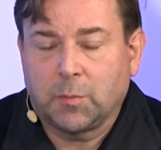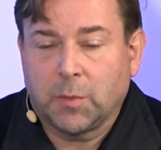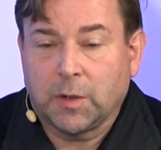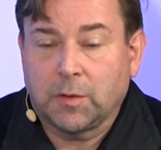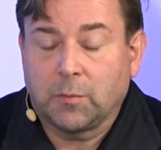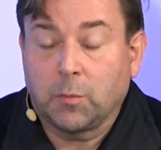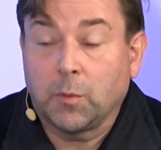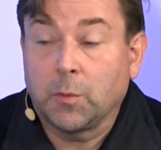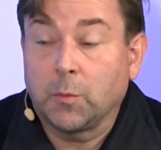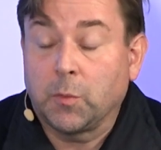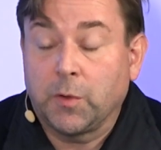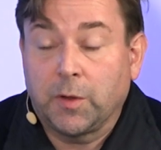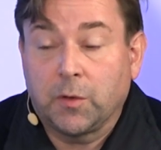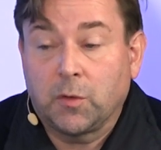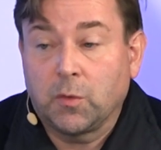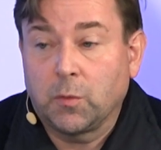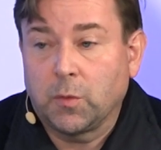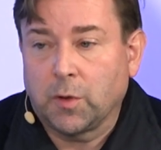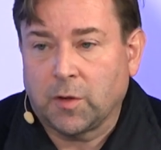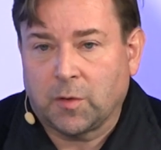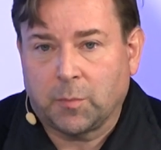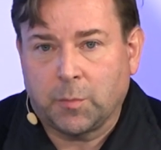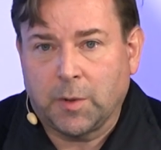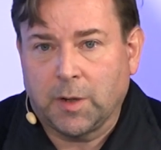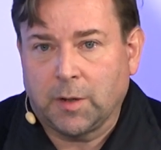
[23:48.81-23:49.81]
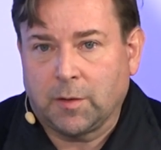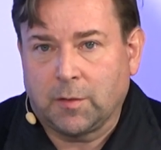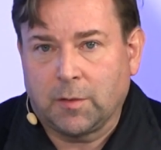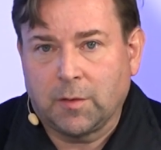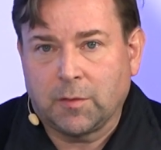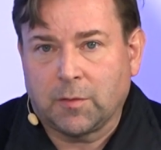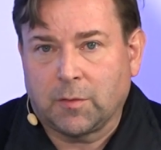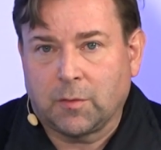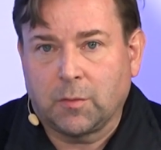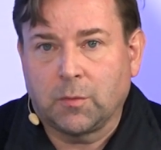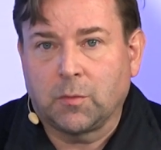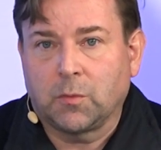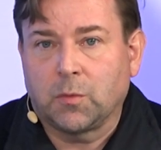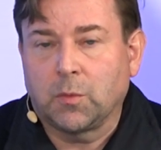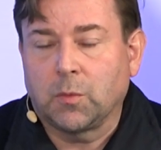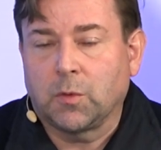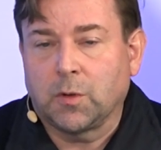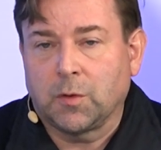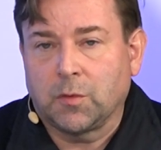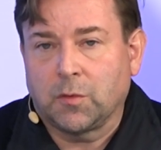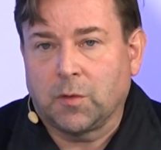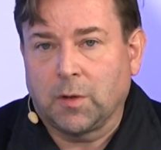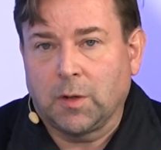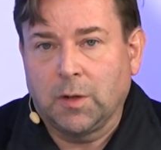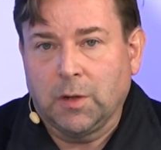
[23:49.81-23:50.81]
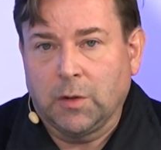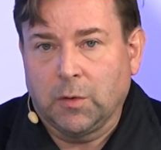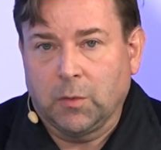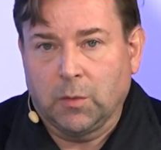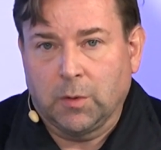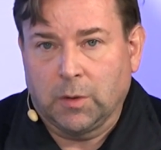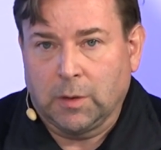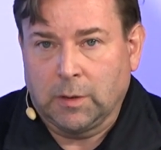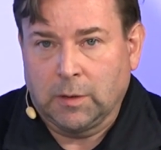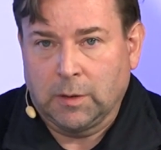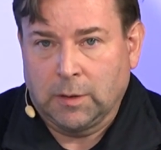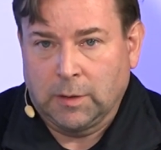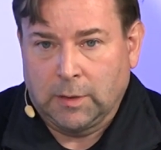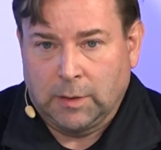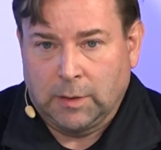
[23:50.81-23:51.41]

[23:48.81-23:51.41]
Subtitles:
But we do expect this to continue. And